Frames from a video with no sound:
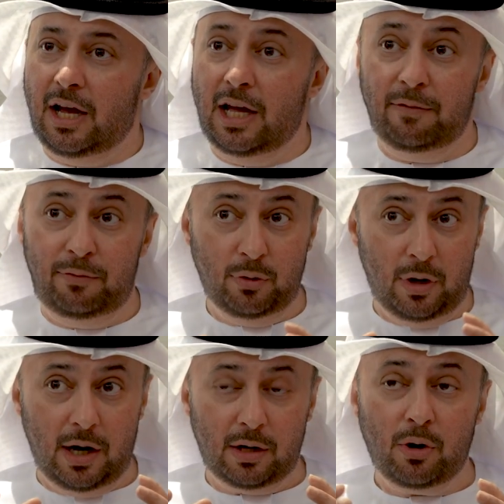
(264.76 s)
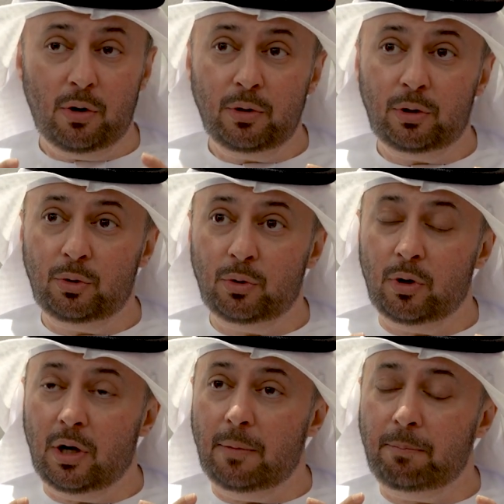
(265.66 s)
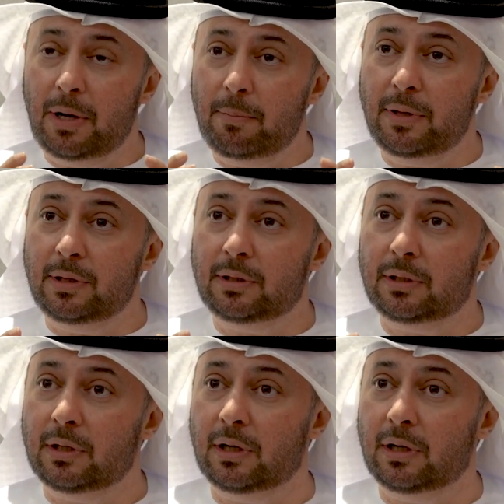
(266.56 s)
And if you are going to implement